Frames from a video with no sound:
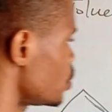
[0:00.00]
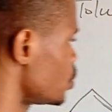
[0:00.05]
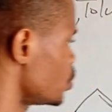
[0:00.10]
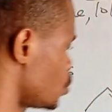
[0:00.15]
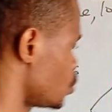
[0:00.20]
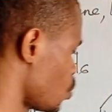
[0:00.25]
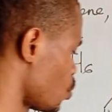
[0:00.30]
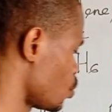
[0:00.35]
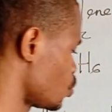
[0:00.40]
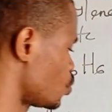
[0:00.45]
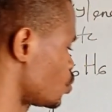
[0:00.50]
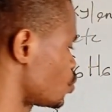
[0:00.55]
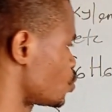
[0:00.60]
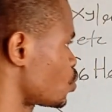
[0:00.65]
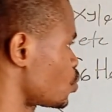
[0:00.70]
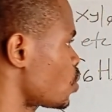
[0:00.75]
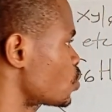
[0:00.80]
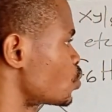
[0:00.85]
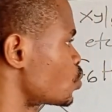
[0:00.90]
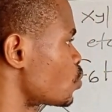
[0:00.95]
So
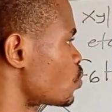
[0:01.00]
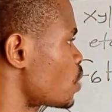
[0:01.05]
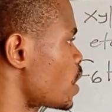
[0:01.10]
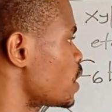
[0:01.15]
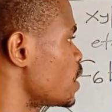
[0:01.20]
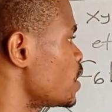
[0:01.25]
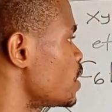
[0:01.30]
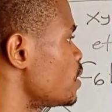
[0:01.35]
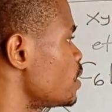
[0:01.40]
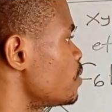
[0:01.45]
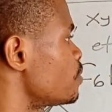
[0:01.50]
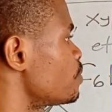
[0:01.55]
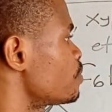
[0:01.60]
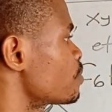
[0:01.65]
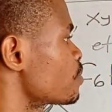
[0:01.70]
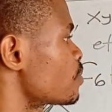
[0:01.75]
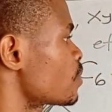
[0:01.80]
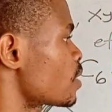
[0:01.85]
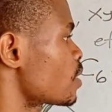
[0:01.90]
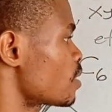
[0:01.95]
structurally,
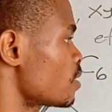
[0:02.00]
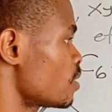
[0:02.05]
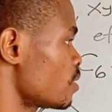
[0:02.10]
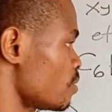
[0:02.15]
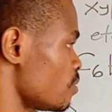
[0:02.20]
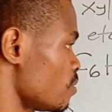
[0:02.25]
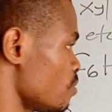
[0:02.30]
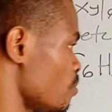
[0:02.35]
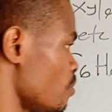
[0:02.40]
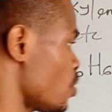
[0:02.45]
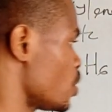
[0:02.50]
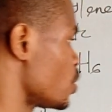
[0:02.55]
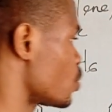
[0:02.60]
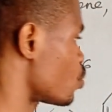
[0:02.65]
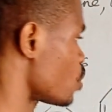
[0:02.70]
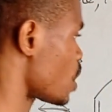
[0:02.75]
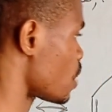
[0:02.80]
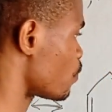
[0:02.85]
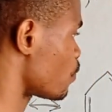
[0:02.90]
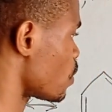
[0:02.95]

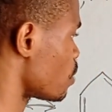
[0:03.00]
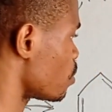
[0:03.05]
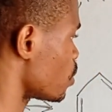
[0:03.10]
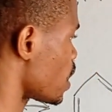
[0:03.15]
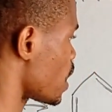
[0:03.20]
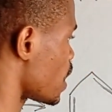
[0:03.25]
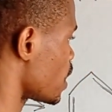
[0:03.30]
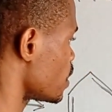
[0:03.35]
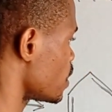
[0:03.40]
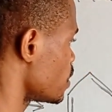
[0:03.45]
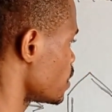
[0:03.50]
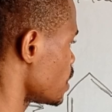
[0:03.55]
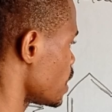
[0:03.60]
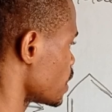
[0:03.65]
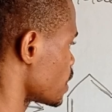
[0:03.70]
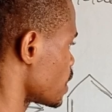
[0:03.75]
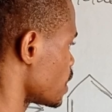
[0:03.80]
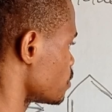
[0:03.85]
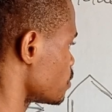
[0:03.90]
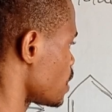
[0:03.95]
molecular formula,
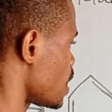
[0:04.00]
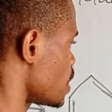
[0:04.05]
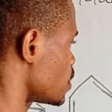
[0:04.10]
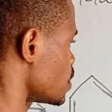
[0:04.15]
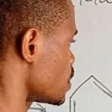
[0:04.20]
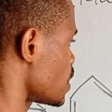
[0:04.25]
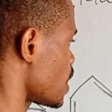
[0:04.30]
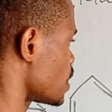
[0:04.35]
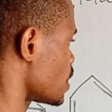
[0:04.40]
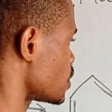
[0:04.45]
I can write it